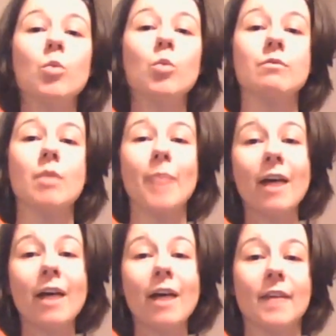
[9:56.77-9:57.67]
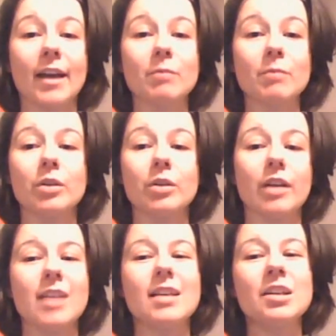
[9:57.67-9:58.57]
a bad thing, but
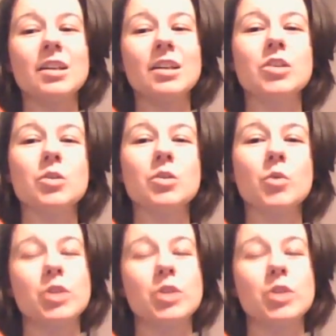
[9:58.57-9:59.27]
his attitude towards it,